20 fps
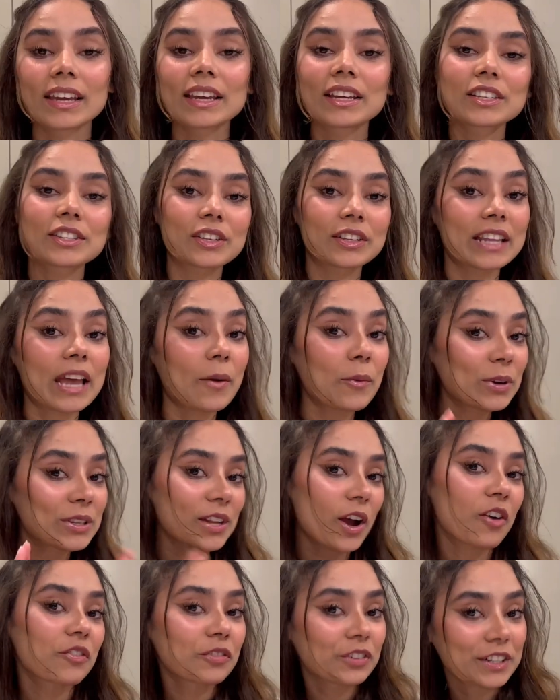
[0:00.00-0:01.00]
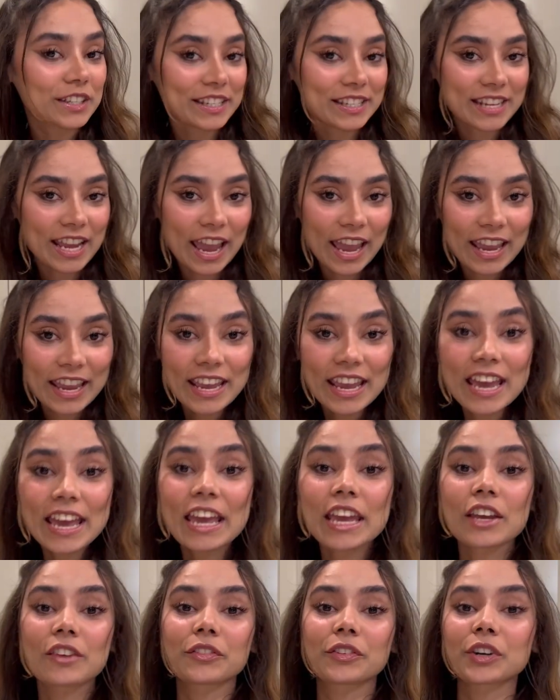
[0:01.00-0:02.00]
So that was all for today.
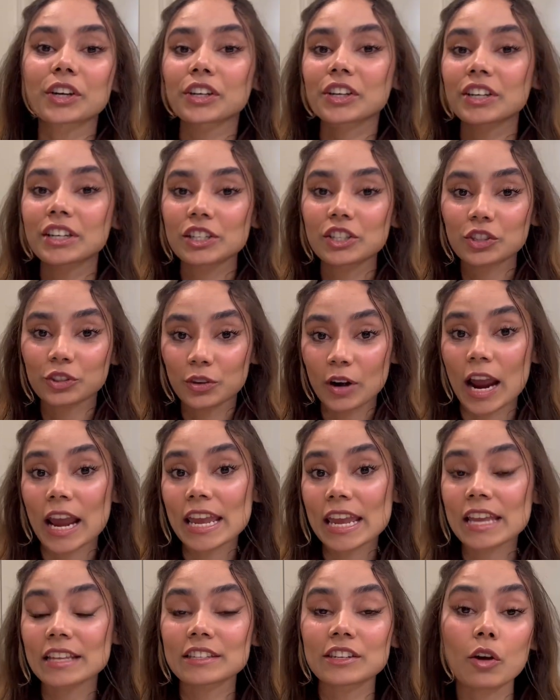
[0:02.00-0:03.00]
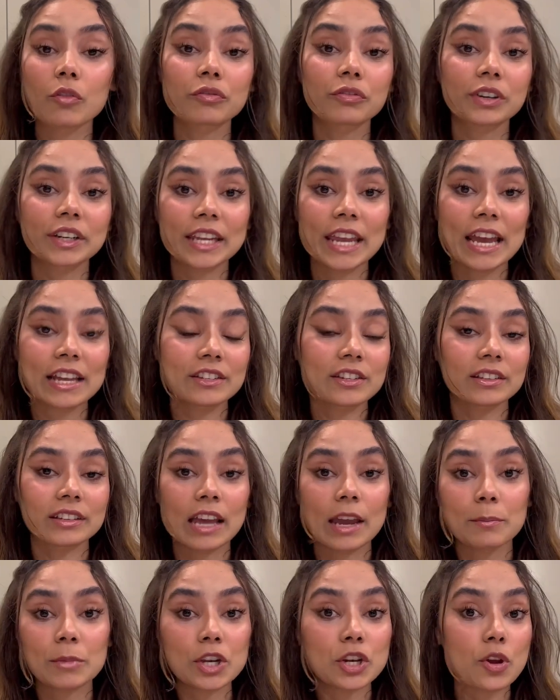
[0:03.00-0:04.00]
If you're gonna try it, don't forget to let
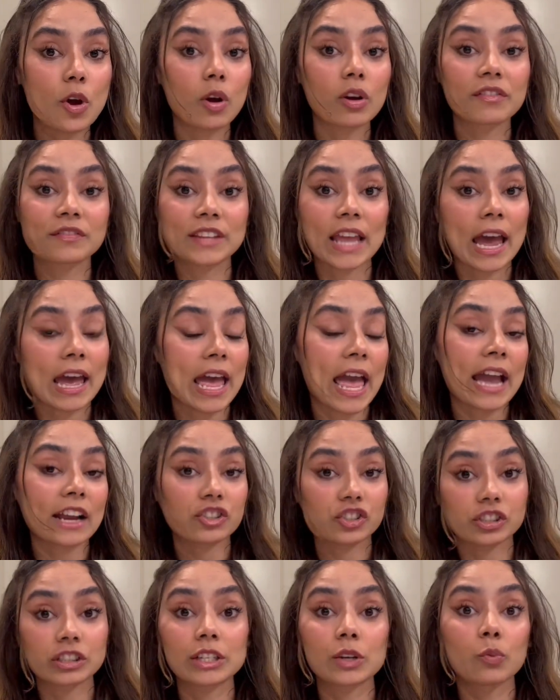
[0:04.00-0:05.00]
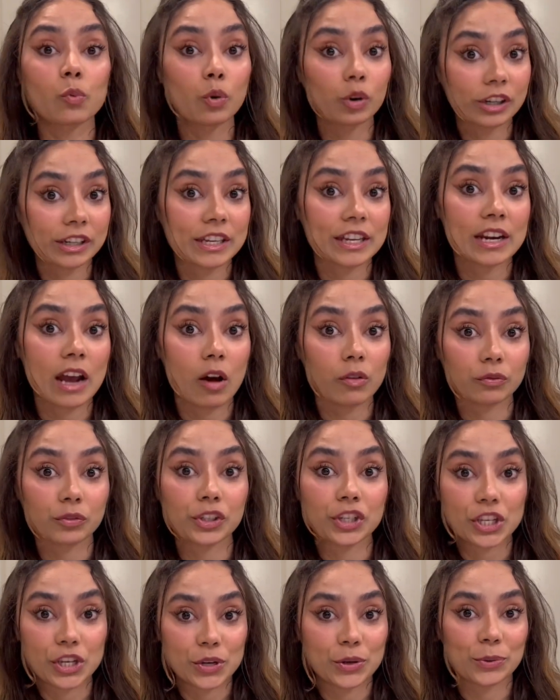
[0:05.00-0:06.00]
me know if that actually worked out for
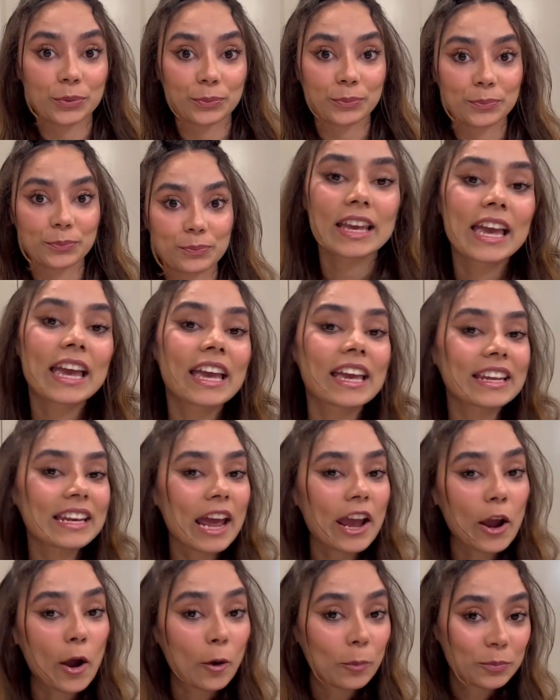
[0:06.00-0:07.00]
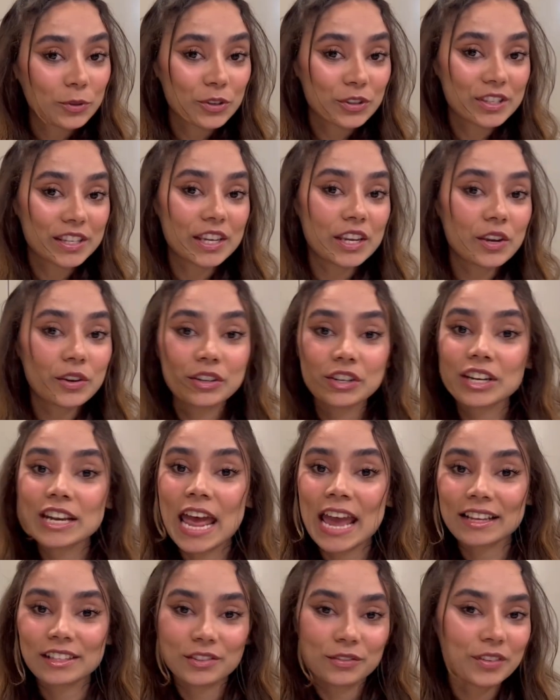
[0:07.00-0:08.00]
you. And I hope to see you in the
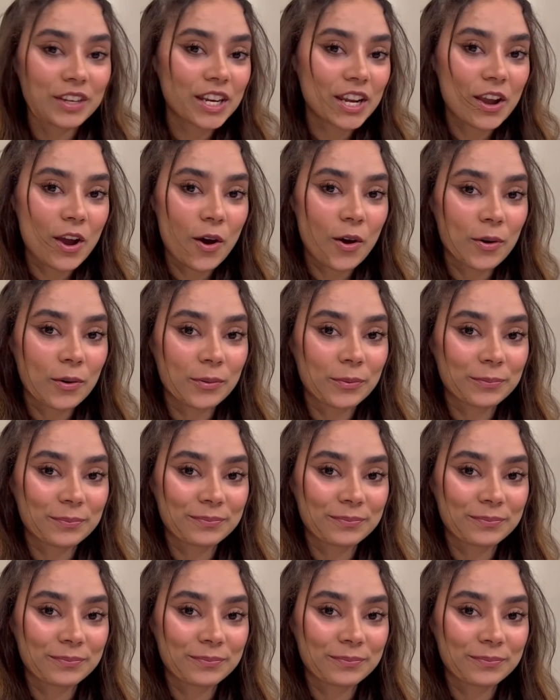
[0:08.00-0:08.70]
next video.